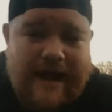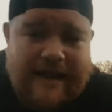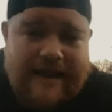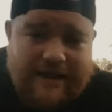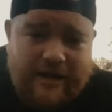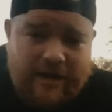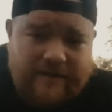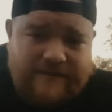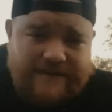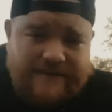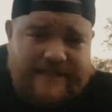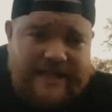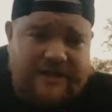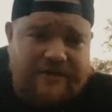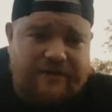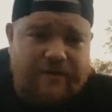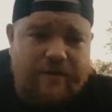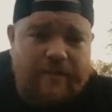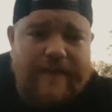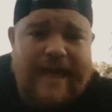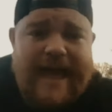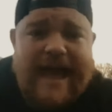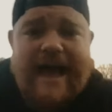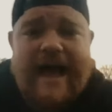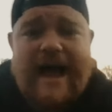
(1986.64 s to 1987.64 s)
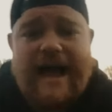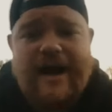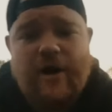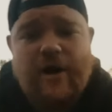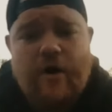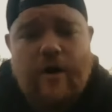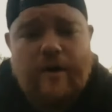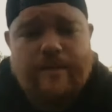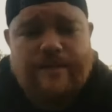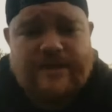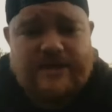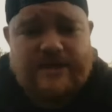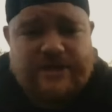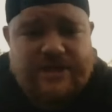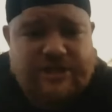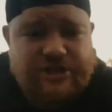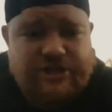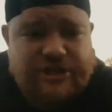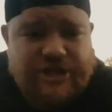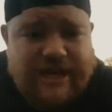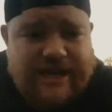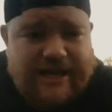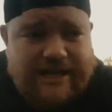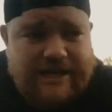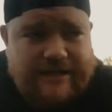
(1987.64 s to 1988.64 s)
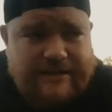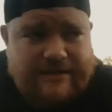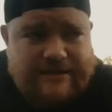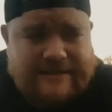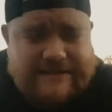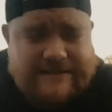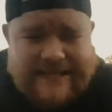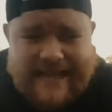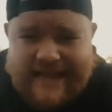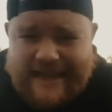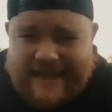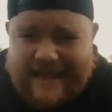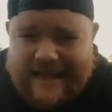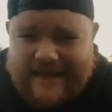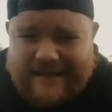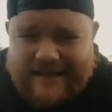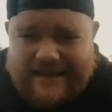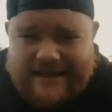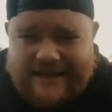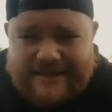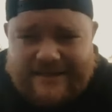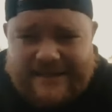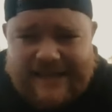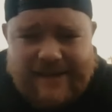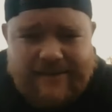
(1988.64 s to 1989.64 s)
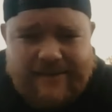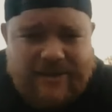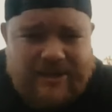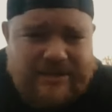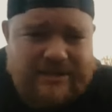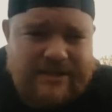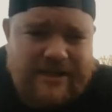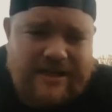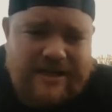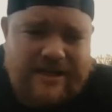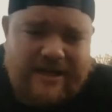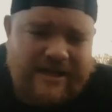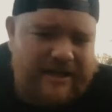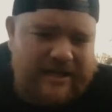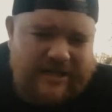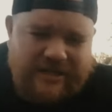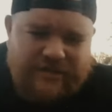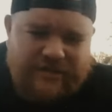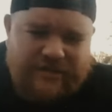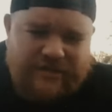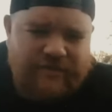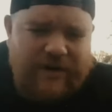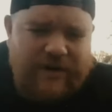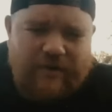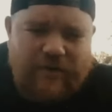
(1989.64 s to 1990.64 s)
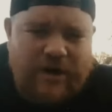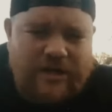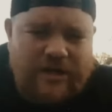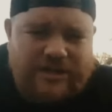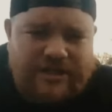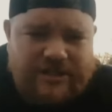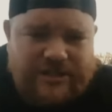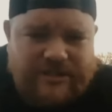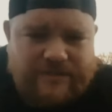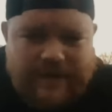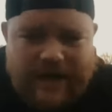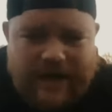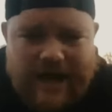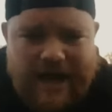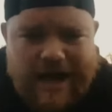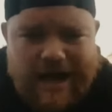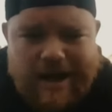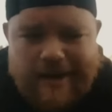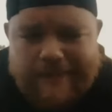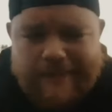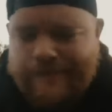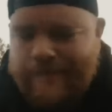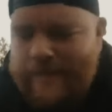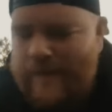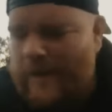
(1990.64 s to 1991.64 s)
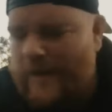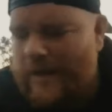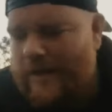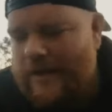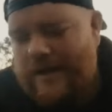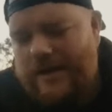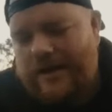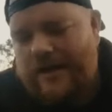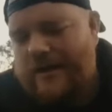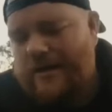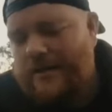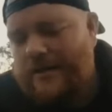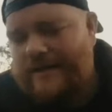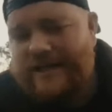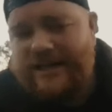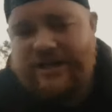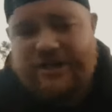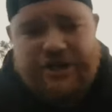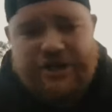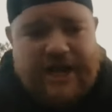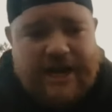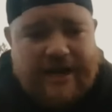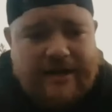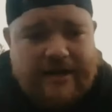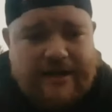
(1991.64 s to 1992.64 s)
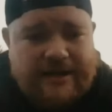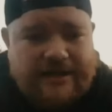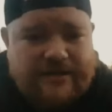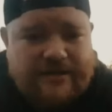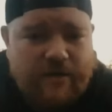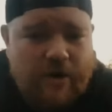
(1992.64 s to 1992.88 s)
I get off stage from that, I go up to DJ Snake, I think his name is. He's Rick Ross's uh, DJ, his